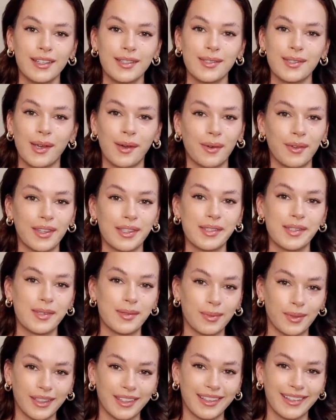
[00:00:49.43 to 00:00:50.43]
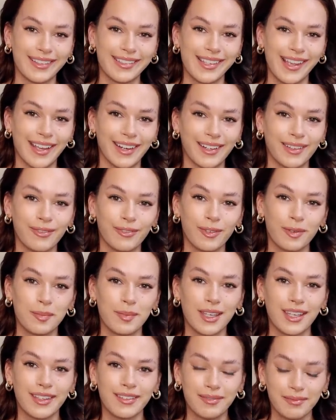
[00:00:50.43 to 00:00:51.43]
So this is really exciting for
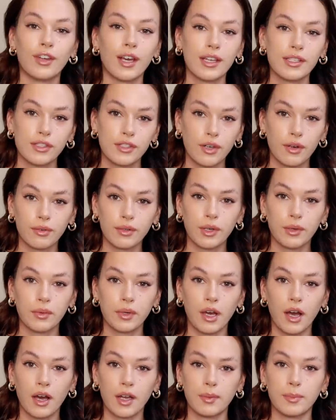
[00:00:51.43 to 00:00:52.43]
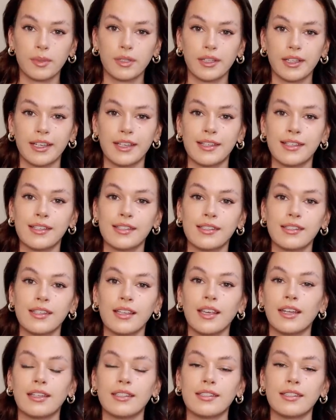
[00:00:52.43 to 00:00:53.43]
me. If you guys don't know what Audible is,
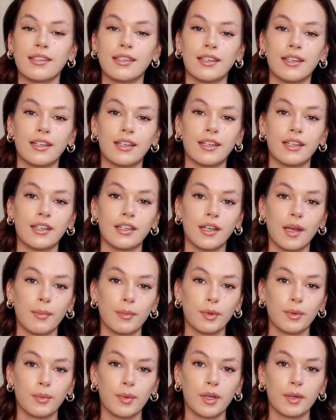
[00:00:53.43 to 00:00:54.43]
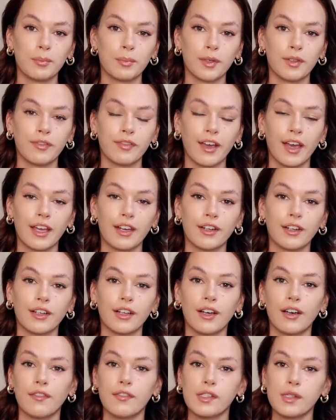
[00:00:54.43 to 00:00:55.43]
it's the number one provider
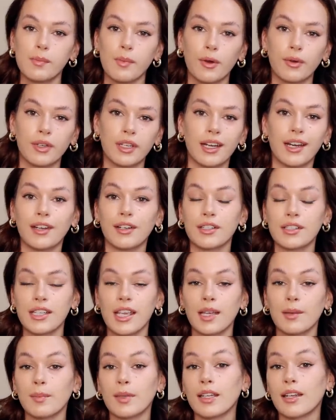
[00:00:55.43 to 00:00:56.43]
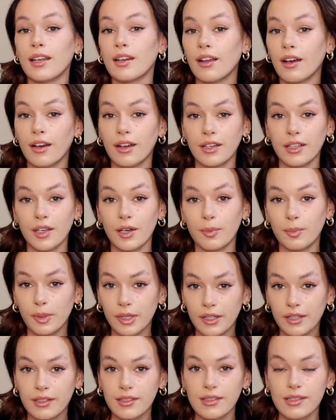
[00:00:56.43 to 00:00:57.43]
of spoken entertainment and
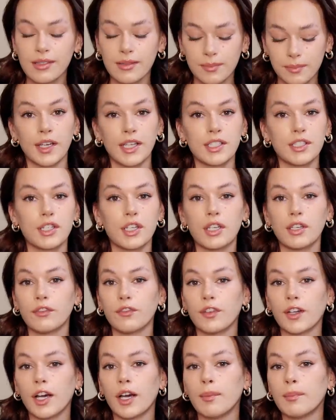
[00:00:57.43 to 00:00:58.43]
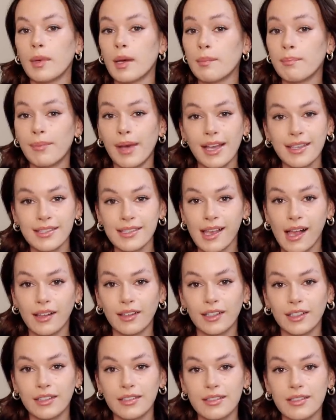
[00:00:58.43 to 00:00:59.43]
audiobooks, ranging from
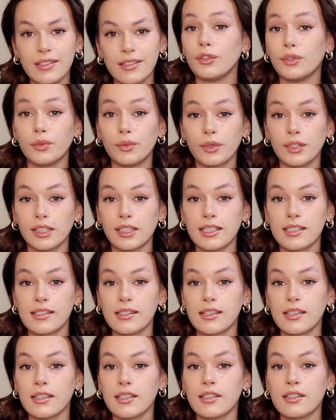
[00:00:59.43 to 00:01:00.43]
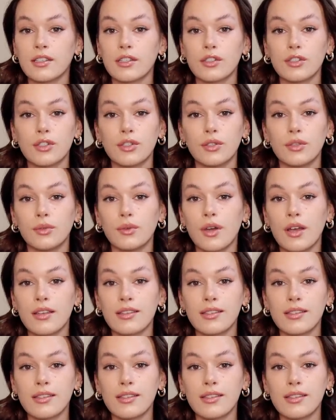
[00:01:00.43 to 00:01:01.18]
bestsellers, new releases, to